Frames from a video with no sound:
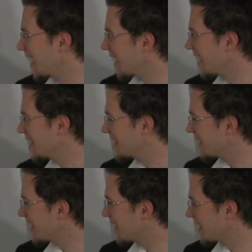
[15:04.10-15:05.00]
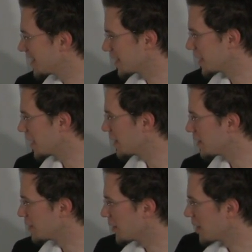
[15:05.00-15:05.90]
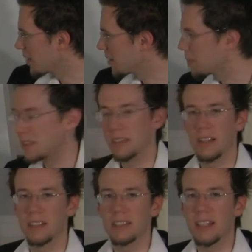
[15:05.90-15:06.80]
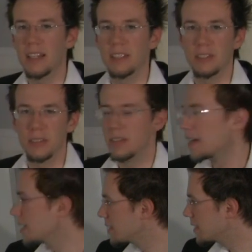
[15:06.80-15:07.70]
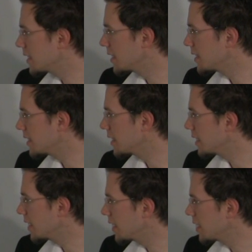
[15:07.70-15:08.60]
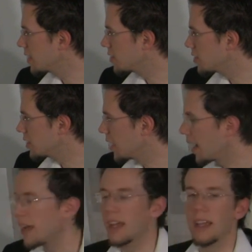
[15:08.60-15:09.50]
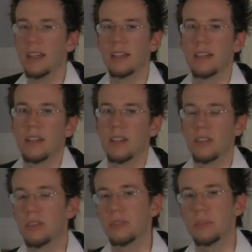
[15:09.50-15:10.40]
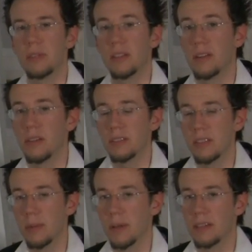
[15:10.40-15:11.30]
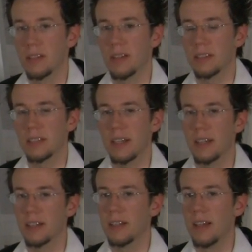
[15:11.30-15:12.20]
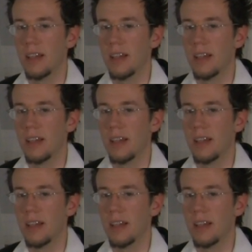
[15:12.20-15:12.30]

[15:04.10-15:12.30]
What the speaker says: And there you go, you've got a pentatonic scale. So C, D, E, G, A. Those would be your notes in your pentatonic scale.